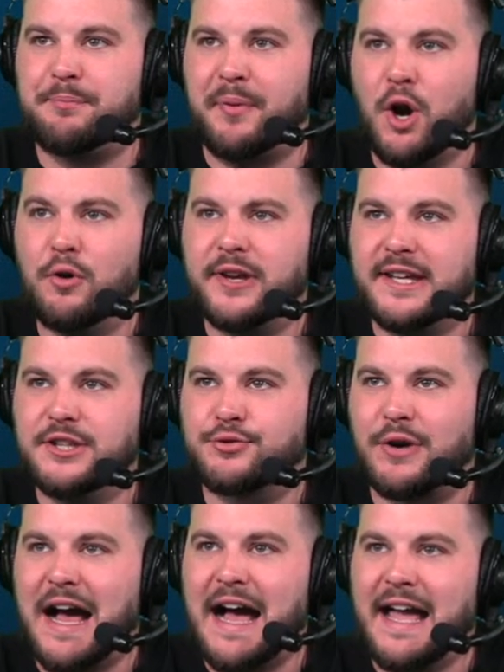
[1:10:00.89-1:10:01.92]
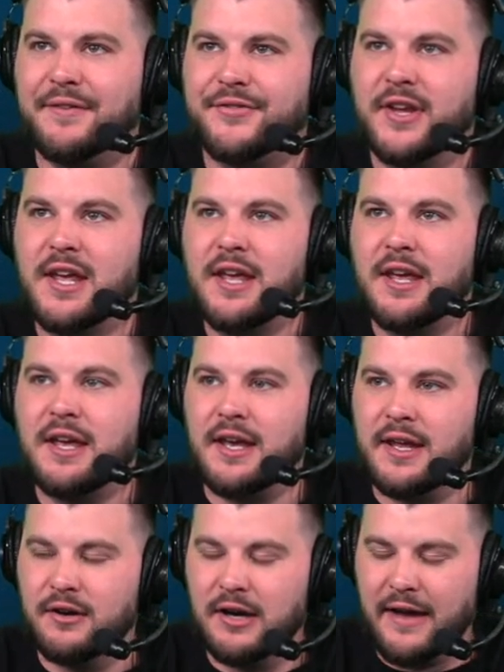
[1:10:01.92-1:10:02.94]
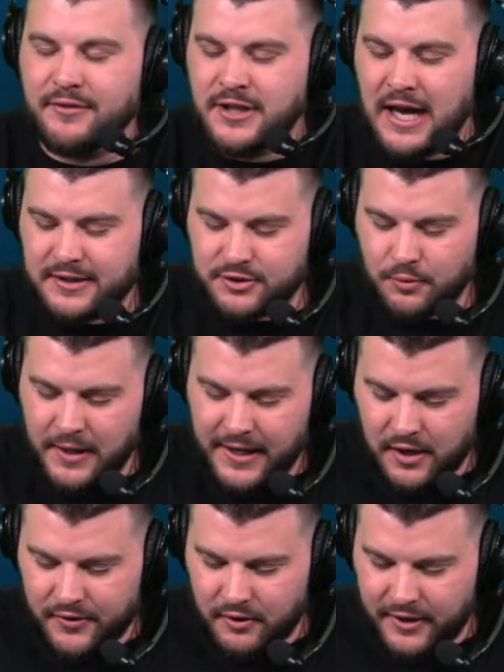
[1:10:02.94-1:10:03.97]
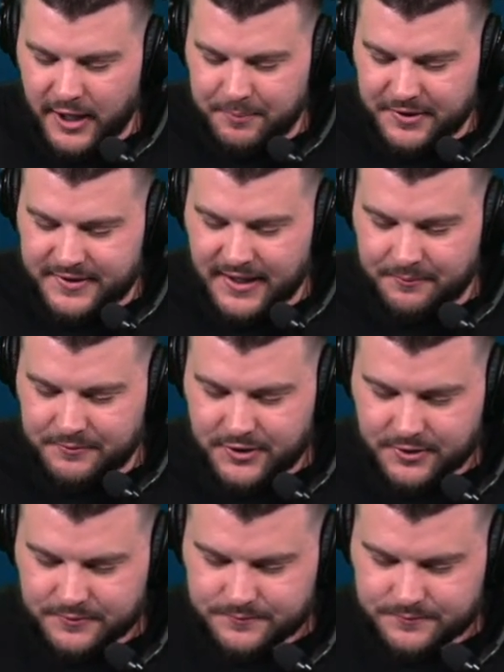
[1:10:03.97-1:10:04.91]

Bogey drives, and he'll have it knocked away on the layup attempt.